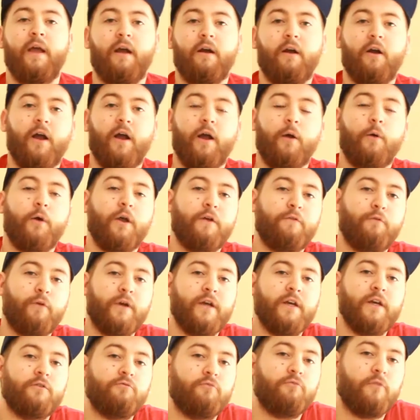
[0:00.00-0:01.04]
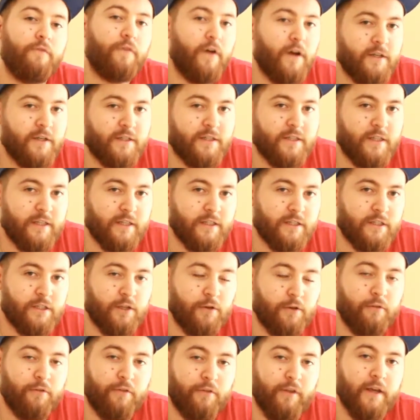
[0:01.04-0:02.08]
Right, if we had reversed these
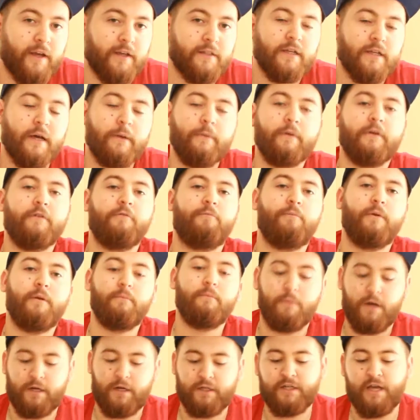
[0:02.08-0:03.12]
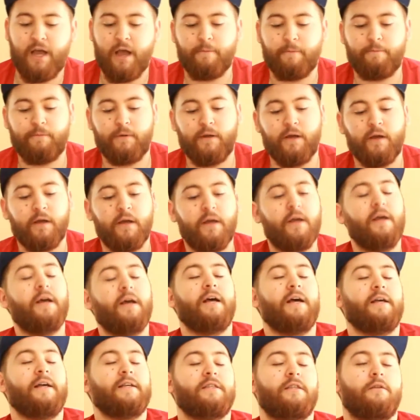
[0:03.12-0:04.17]
two things, I would have been much happier.
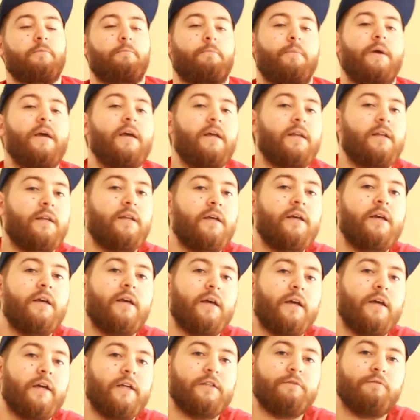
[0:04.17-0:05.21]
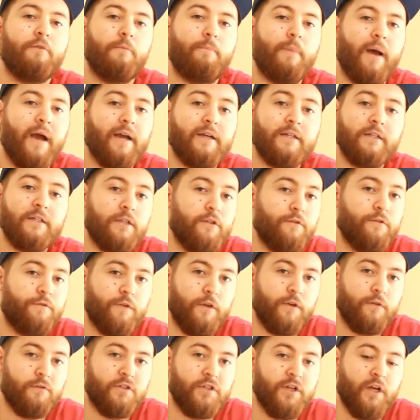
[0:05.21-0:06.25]
As the pin is for Back to the
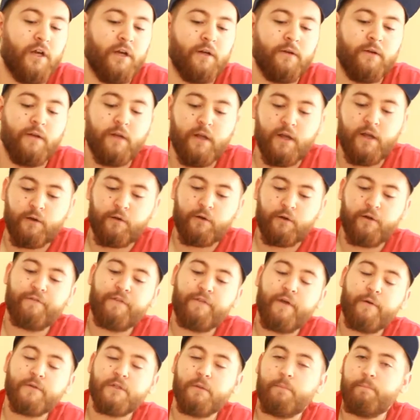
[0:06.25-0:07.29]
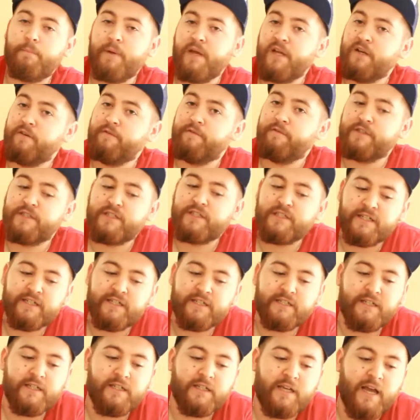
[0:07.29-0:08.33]
Future. Or if there was a pin for
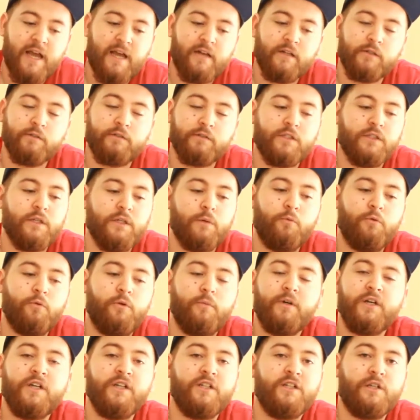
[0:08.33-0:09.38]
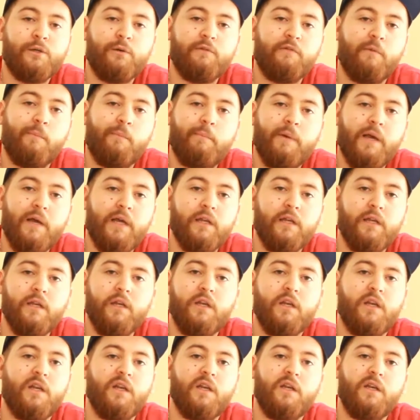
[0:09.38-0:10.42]
16 candles, because what am I going to do with a pin?
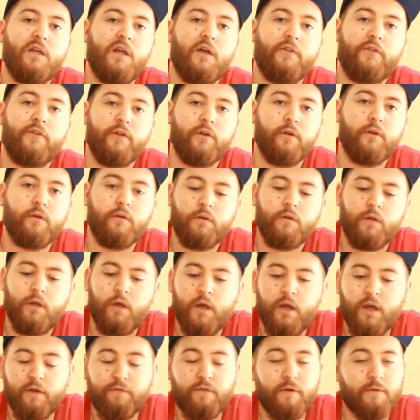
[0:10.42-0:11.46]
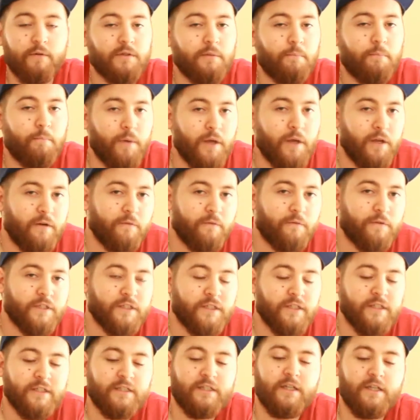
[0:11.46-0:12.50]
Nothing. If there was a pin for
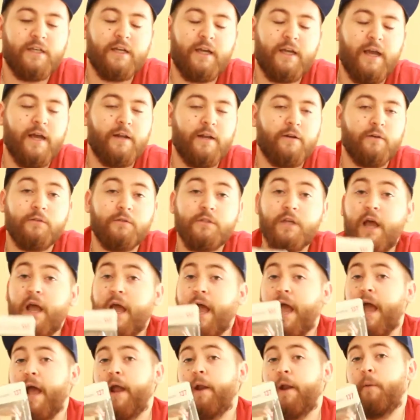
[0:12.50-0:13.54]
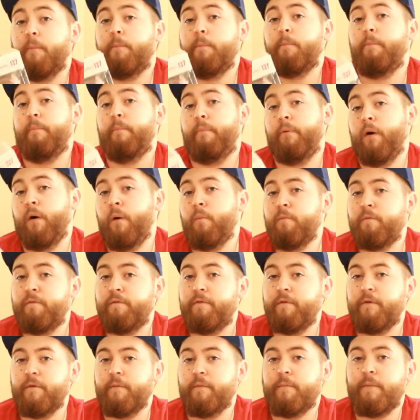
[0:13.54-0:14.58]
16 candles and a pop
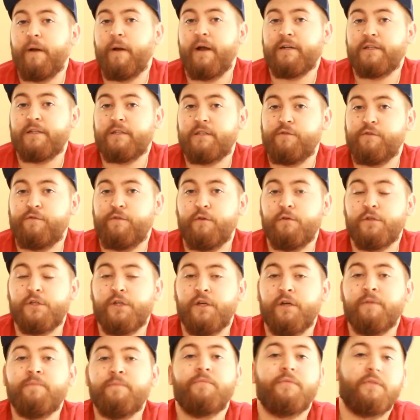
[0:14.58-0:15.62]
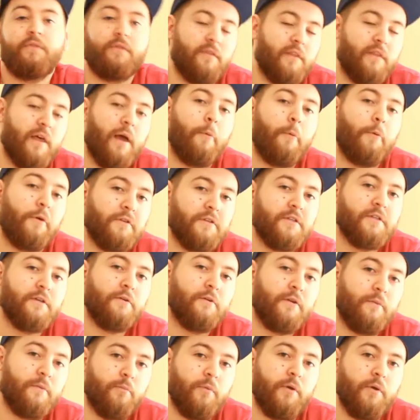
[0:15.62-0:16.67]
for Back to the Future, that would have
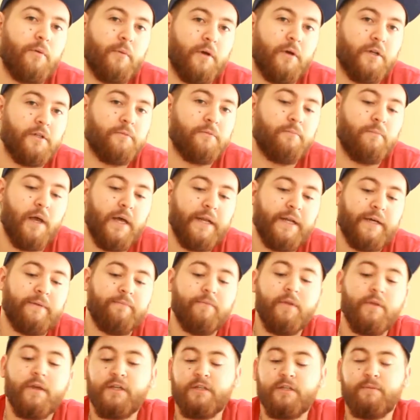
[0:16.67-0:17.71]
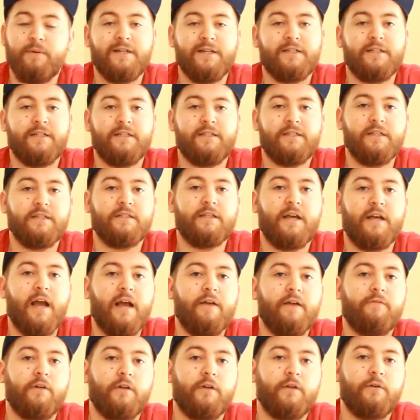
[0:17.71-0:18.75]
suited me much better. Especially since I
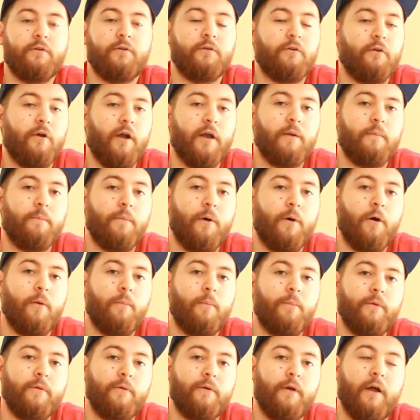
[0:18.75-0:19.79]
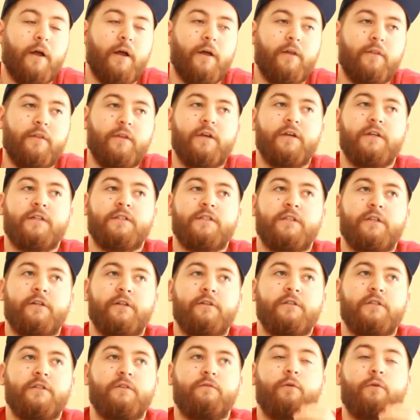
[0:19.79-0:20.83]
have a Loot Crate pop, the
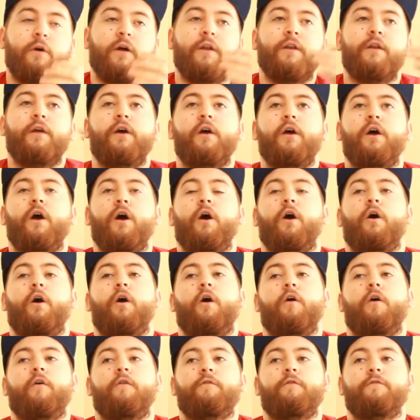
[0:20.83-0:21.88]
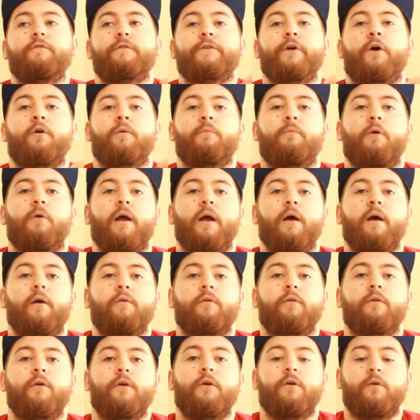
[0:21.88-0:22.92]
exclusive one of Doc Brown
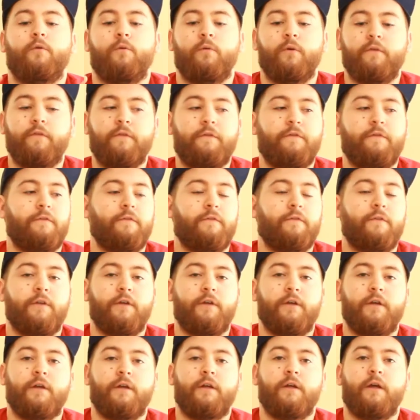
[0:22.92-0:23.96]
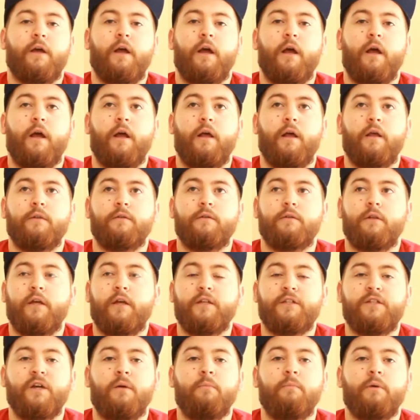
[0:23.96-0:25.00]
with the like
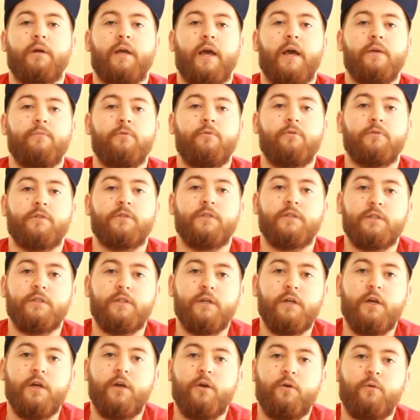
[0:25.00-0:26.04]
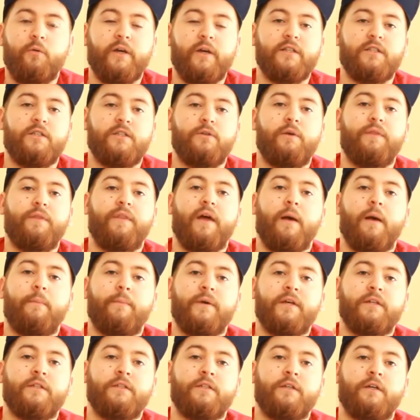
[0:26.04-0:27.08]
jumper cables, where he's doing that
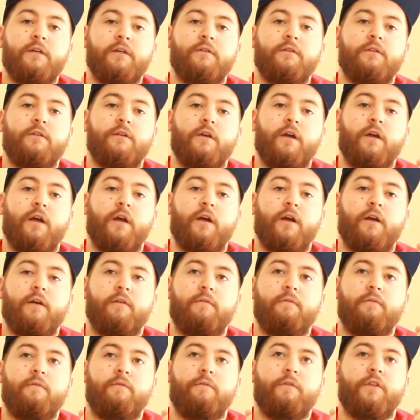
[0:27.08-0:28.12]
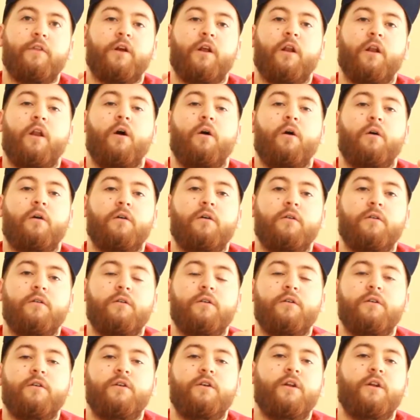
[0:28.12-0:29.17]
bit to for the clock.
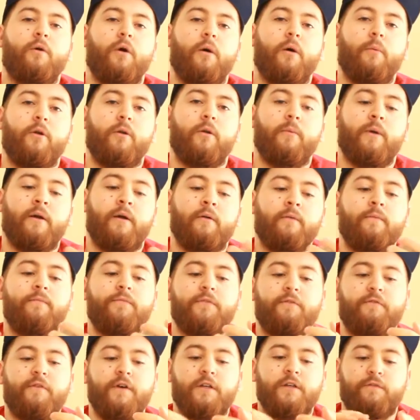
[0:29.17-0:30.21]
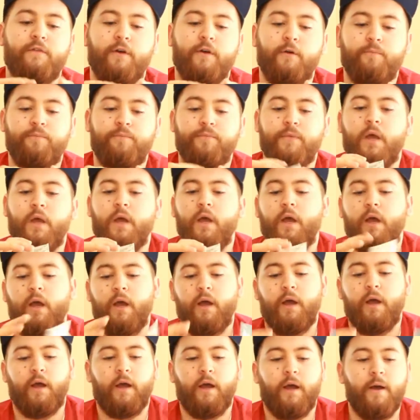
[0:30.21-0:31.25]
You know what I'm on about in the first film.
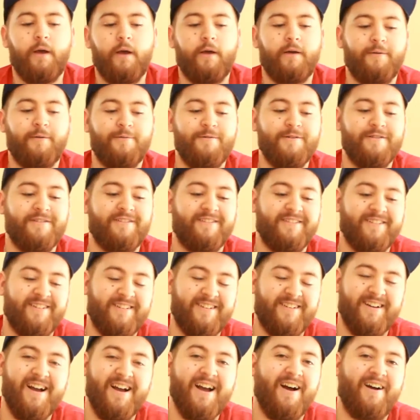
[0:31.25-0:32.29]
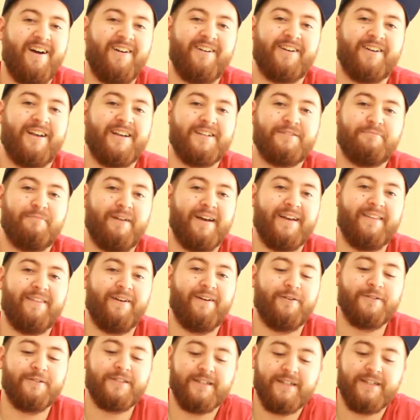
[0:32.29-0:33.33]
I'm not going to explain the
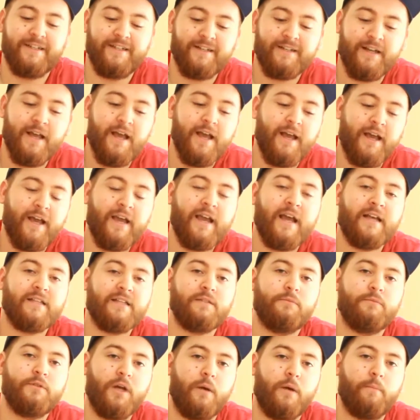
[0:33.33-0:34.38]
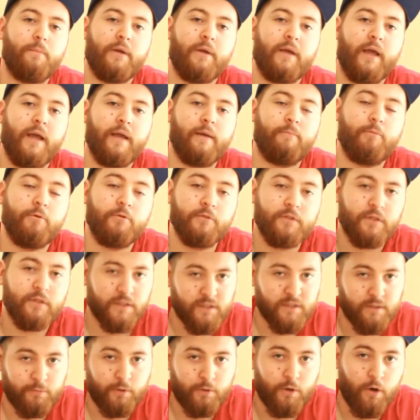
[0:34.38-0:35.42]
whole scene. He has some jumper cables and
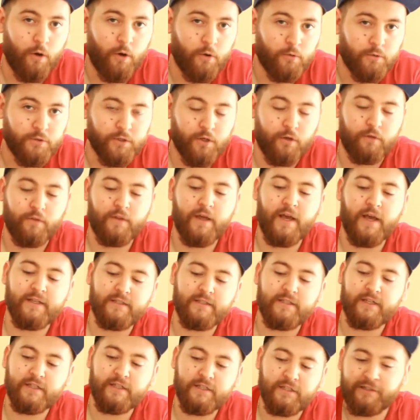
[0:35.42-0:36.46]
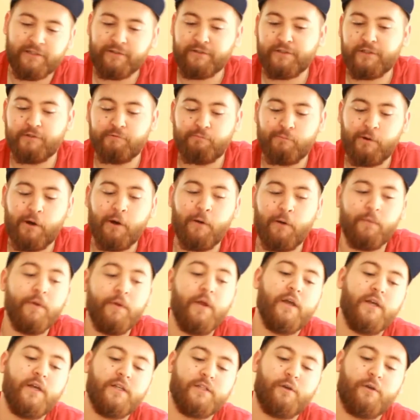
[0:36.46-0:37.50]
some goggles on. That is the exclusive pop.
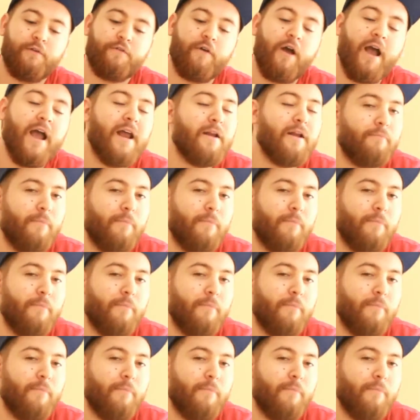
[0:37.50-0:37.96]
So if I had a